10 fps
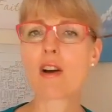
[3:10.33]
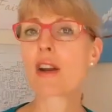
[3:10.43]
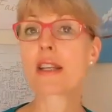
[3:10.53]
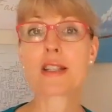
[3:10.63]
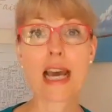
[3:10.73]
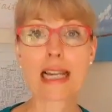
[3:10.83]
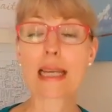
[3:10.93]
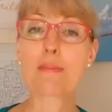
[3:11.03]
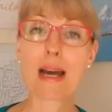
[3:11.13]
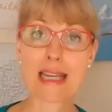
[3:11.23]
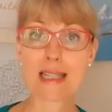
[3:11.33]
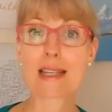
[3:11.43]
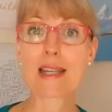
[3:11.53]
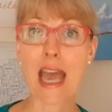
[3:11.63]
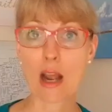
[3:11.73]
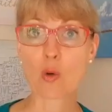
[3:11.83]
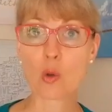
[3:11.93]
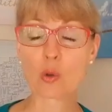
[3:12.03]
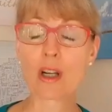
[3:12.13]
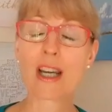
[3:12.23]
on a daily basis at
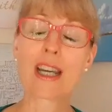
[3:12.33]
all.